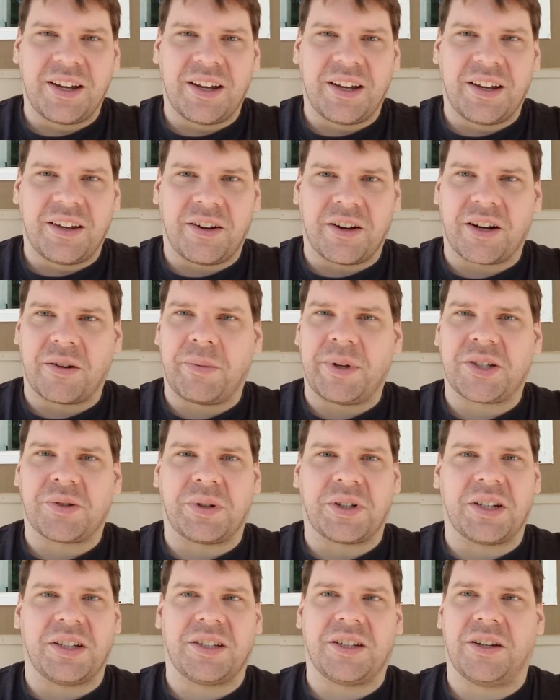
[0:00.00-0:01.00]
they're going to be
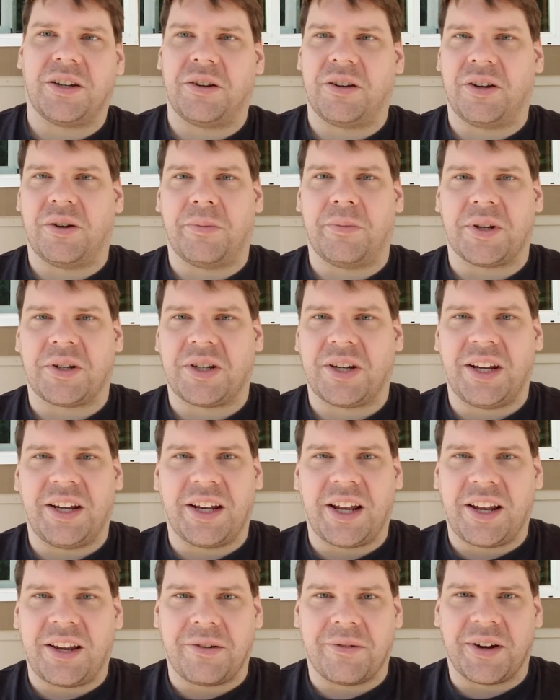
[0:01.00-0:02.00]
switching to a new
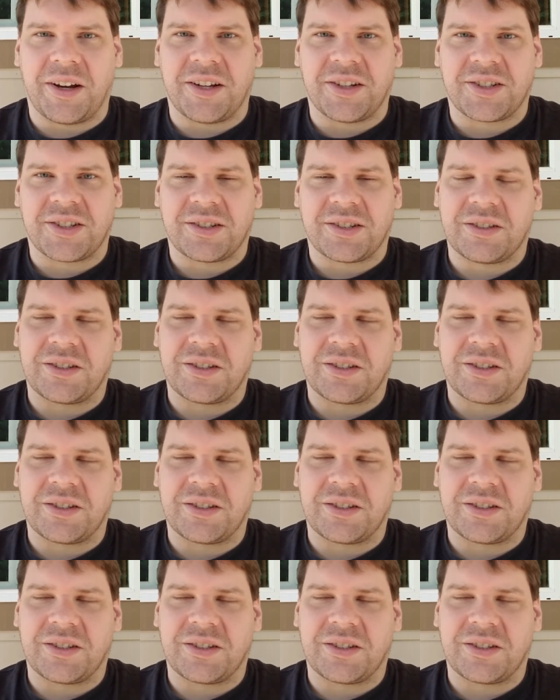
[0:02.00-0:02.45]
machine anyways.